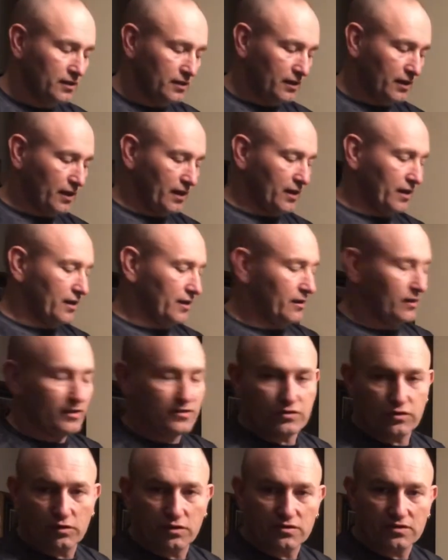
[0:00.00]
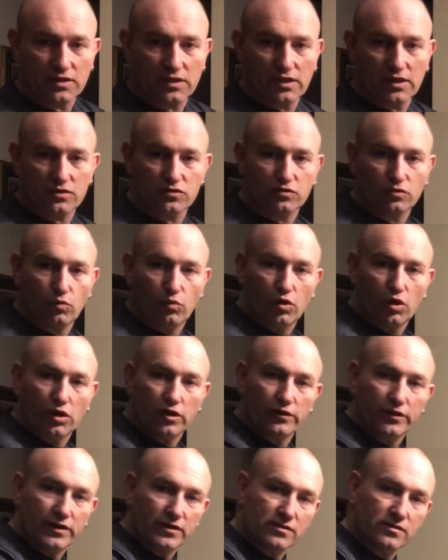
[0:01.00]
as soon as it hits the
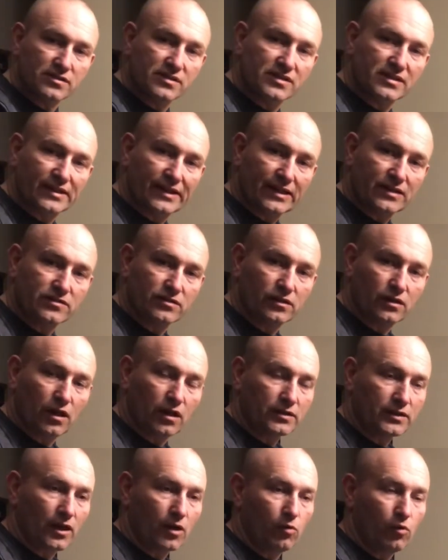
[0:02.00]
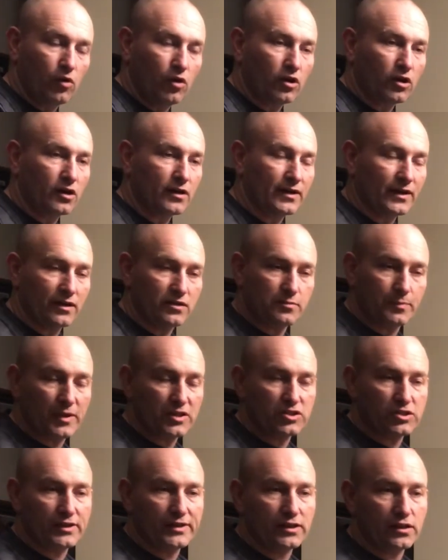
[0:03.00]
water, it slicks along that water, and
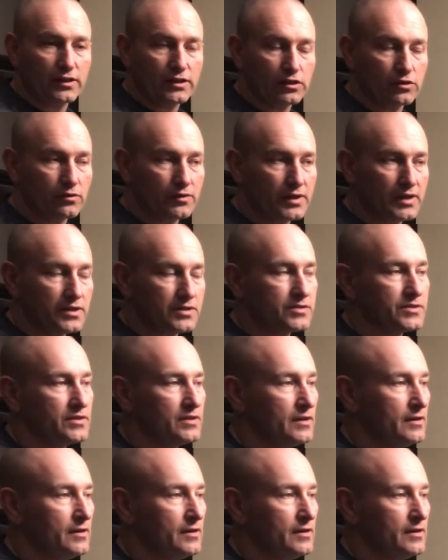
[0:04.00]
especially in like creeks.